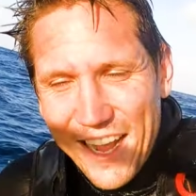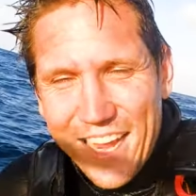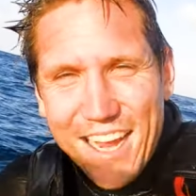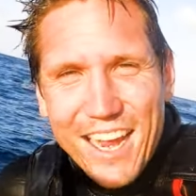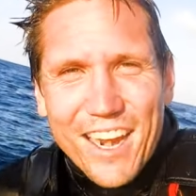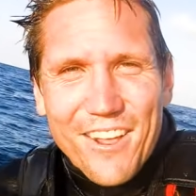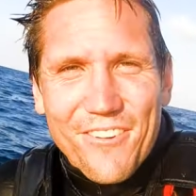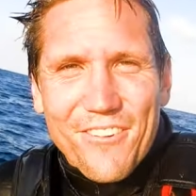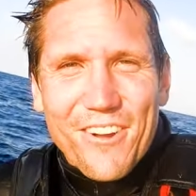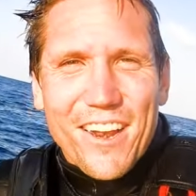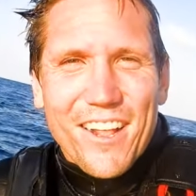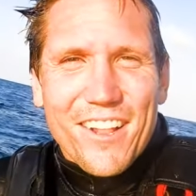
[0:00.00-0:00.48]
I
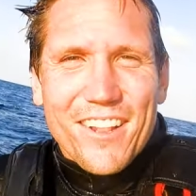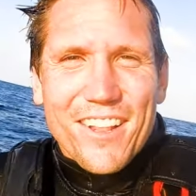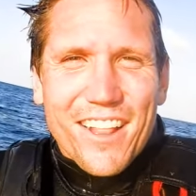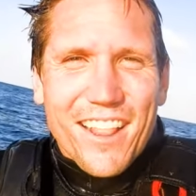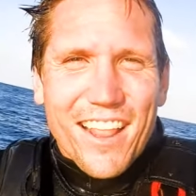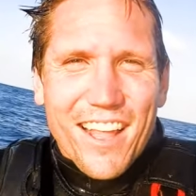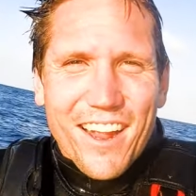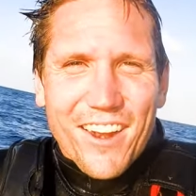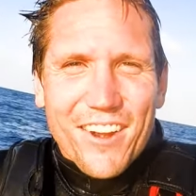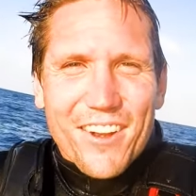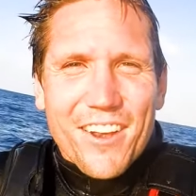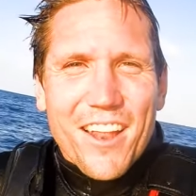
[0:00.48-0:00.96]
kind of went
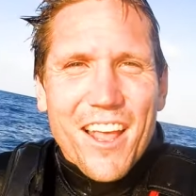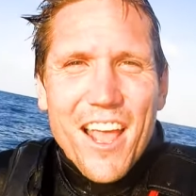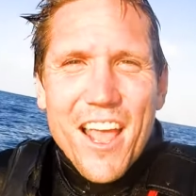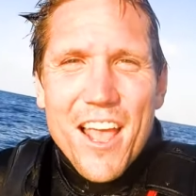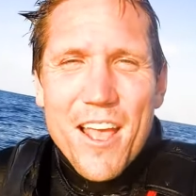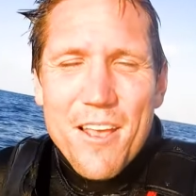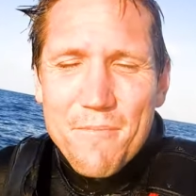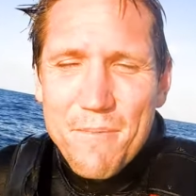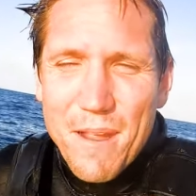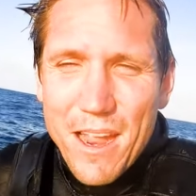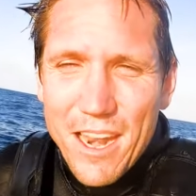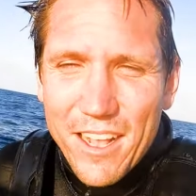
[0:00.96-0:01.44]
under there and
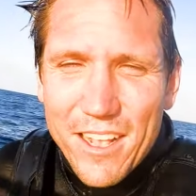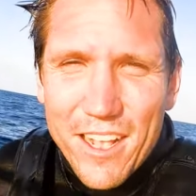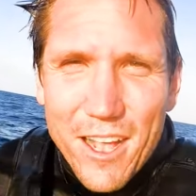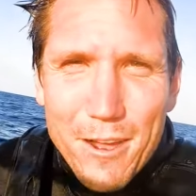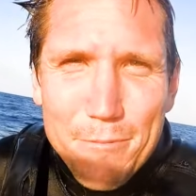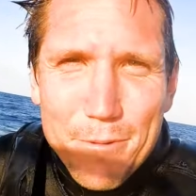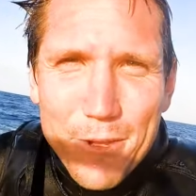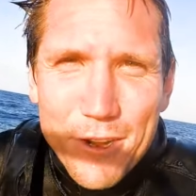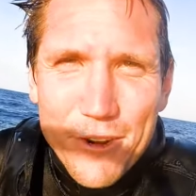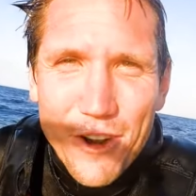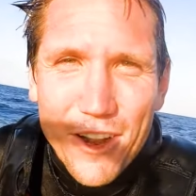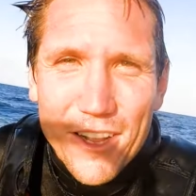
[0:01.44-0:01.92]
made a
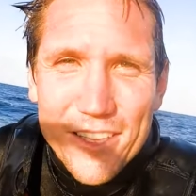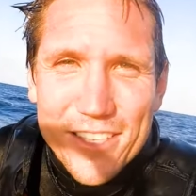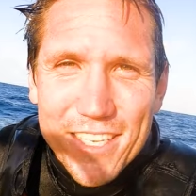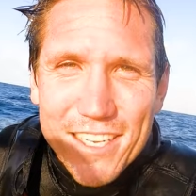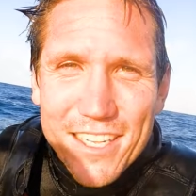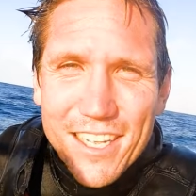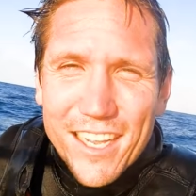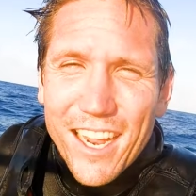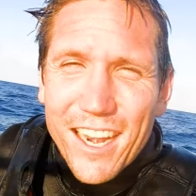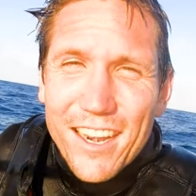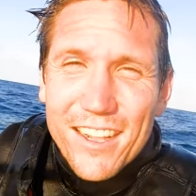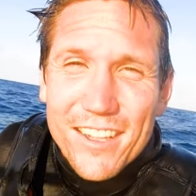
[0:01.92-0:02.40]
couple grunts
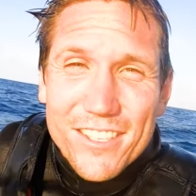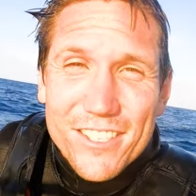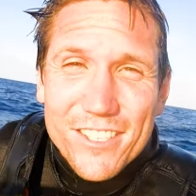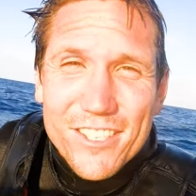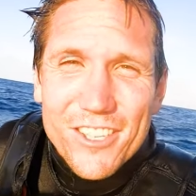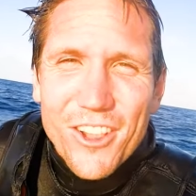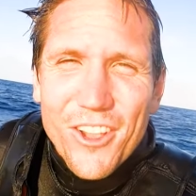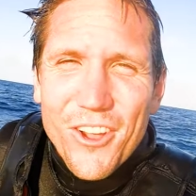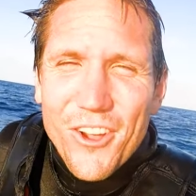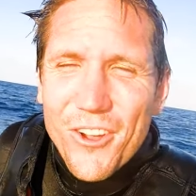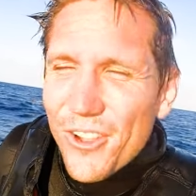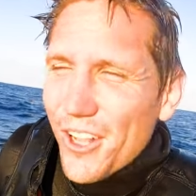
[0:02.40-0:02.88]
and he kind of
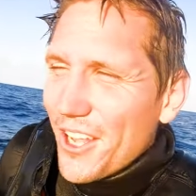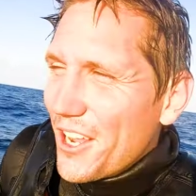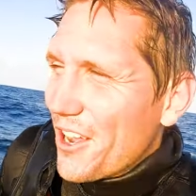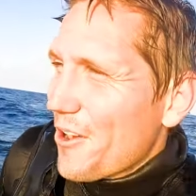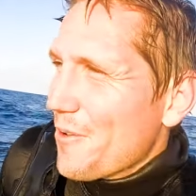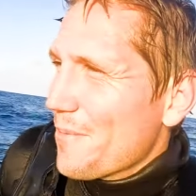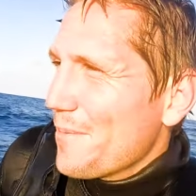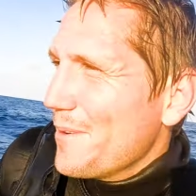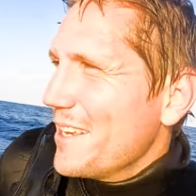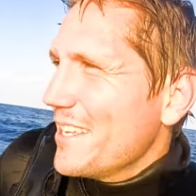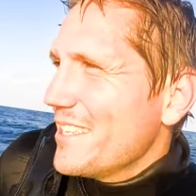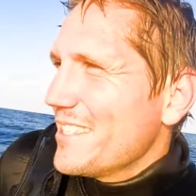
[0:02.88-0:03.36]
slowly
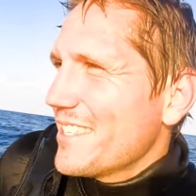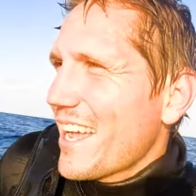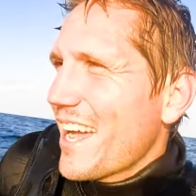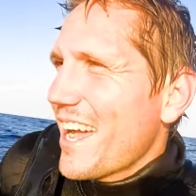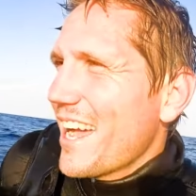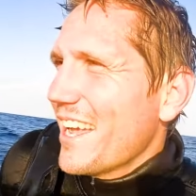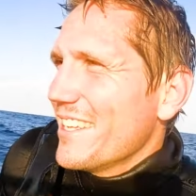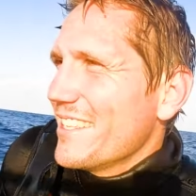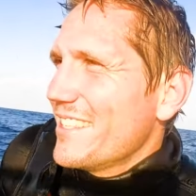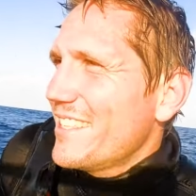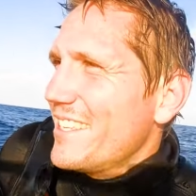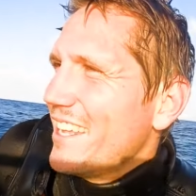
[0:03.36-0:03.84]
opened his
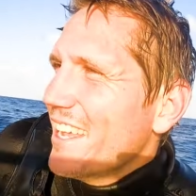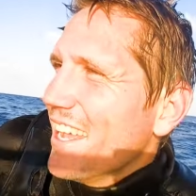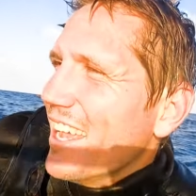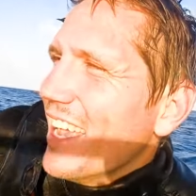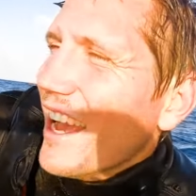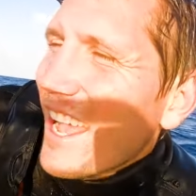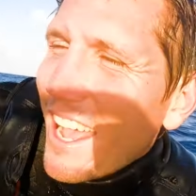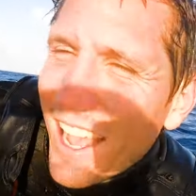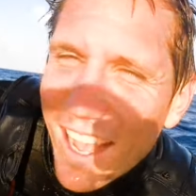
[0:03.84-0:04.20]
eyes.